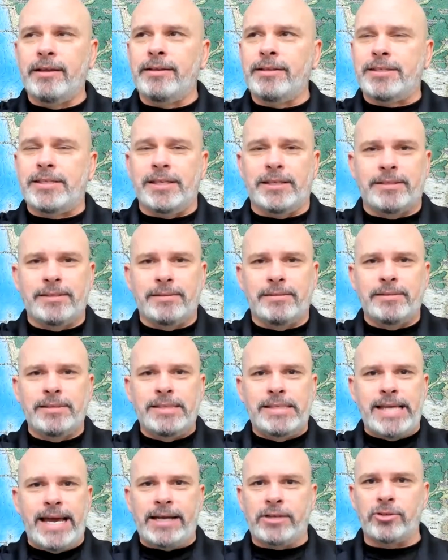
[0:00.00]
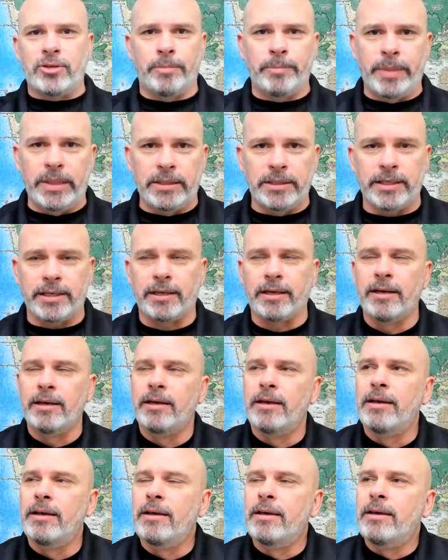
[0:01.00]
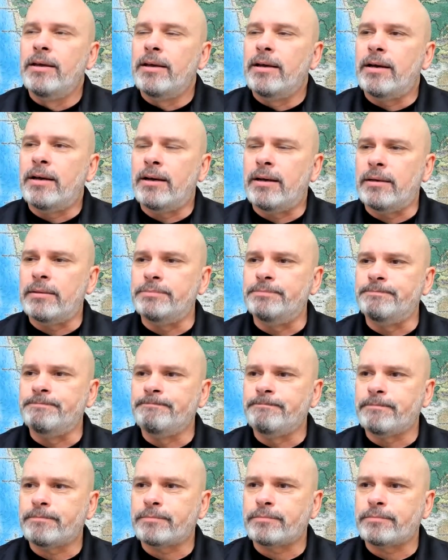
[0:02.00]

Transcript: it's an extra building. Um,